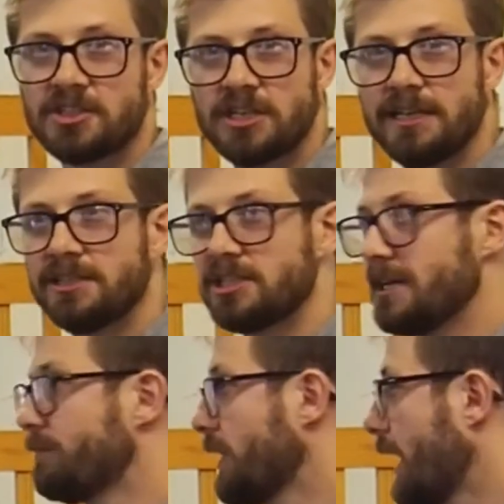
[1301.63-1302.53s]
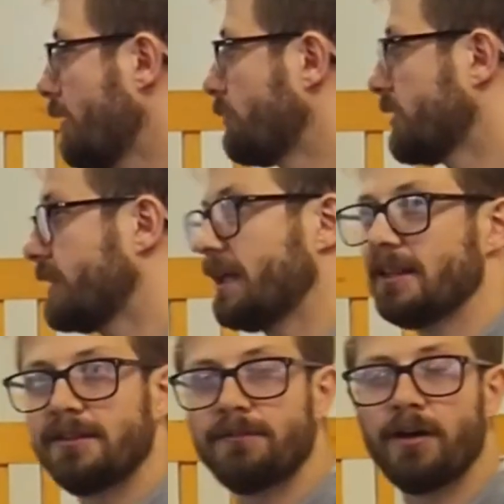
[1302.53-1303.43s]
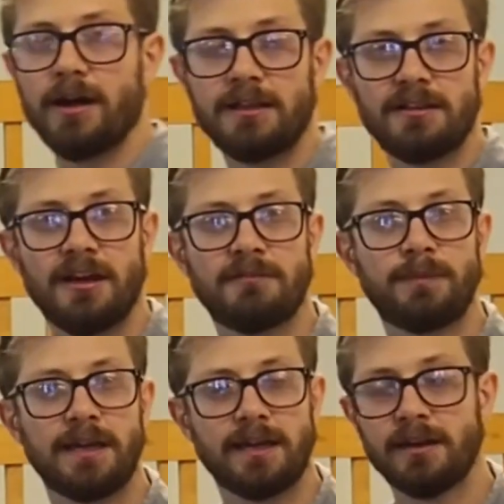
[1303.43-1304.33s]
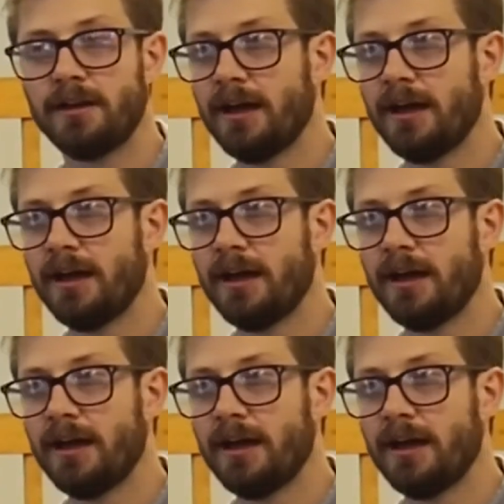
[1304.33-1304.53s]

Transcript: gene GBA was identified as